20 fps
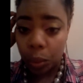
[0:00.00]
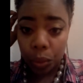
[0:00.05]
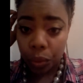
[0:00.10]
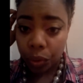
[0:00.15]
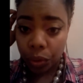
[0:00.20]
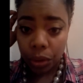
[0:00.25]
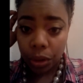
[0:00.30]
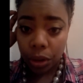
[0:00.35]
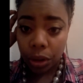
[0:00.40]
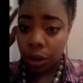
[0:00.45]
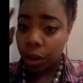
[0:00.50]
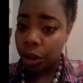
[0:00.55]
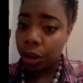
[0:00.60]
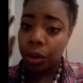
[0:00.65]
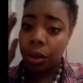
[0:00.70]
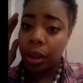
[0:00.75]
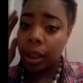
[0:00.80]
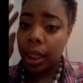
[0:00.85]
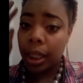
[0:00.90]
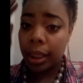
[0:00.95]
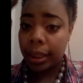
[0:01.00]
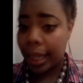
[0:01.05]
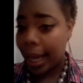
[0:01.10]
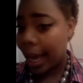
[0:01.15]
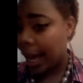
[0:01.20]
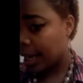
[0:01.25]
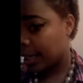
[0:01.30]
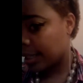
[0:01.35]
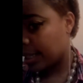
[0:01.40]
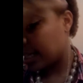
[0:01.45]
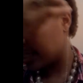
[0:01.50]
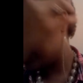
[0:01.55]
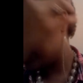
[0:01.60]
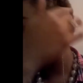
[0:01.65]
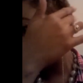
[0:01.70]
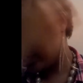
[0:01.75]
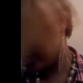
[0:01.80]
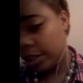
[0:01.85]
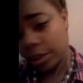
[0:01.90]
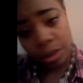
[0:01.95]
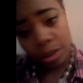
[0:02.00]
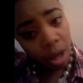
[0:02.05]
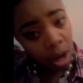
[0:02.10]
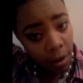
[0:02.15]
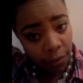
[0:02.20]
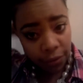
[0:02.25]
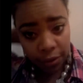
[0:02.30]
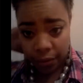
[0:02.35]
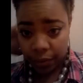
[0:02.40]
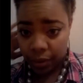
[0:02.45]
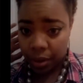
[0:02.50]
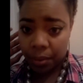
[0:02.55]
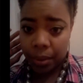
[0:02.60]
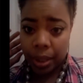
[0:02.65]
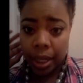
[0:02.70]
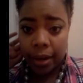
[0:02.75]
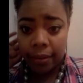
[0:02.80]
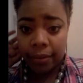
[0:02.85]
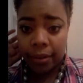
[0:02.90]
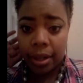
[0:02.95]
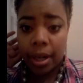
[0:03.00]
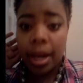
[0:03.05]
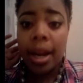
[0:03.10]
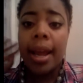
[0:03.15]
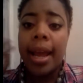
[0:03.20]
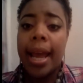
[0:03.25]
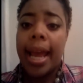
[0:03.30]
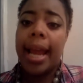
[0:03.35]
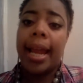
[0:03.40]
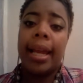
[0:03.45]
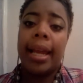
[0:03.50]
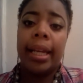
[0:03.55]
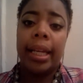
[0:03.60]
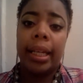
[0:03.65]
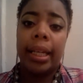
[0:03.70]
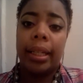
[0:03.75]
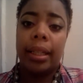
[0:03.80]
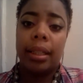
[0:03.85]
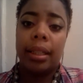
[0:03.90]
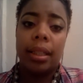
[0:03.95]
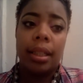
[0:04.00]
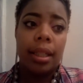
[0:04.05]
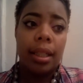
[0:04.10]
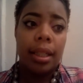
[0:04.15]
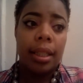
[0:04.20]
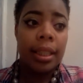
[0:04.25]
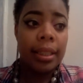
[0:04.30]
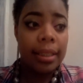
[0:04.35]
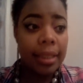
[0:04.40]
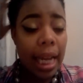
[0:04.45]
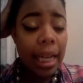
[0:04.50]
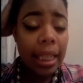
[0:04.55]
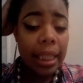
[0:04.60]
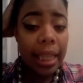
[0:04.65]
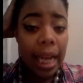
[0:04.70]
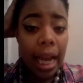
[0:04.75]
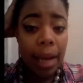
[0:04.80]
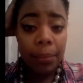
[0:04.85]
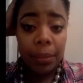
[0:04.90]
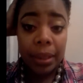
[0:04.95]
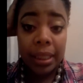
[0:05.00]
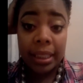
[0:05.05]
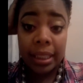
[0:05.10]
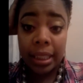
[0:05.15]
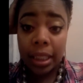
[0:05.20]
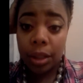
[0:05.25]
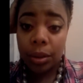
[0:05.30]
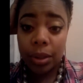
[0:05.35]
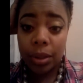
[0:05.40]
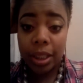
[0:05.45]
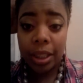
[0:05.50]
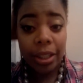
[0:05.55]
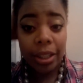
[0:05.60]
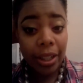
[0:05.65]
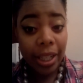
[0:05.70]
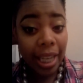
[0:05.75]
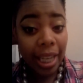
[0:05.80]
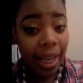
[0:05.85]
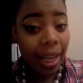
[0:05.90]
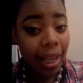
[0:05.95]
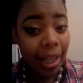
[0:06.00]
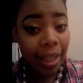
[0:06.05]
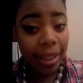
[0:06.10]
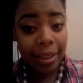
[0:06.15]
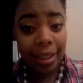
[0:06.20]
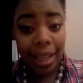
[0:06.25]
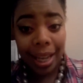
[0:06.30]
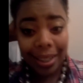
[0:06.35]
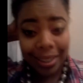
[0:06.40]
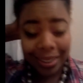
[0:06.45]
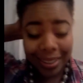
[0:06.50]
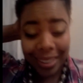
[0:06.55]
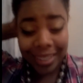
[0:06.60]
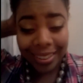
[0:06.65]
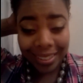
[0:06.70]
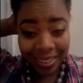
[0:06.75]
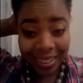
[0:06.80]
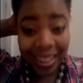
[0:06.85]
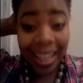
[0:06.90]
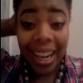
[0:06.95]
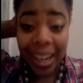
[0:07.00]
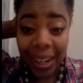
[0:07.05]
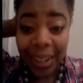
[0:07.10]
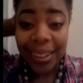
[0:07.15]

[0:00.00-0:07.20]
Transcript: so you can cut the access layers off of it or whatever and the stocking cap is sealed to your head like it's there it's